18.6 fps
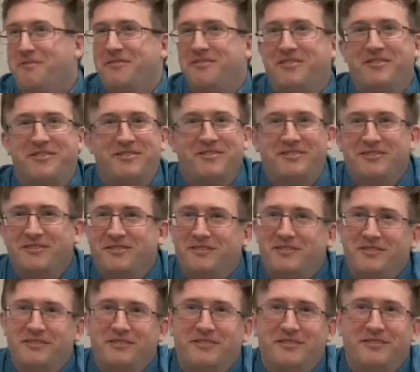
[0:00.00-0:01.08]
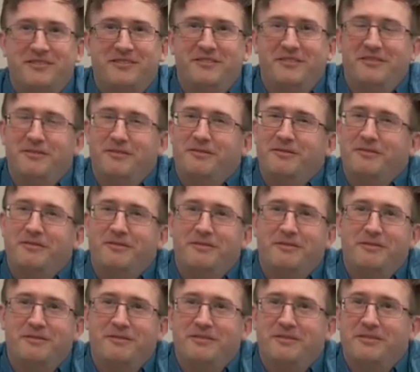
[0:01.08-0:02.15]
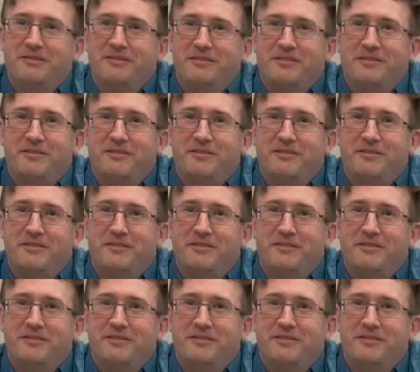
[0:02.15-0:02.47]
You can get it so we can start to even understand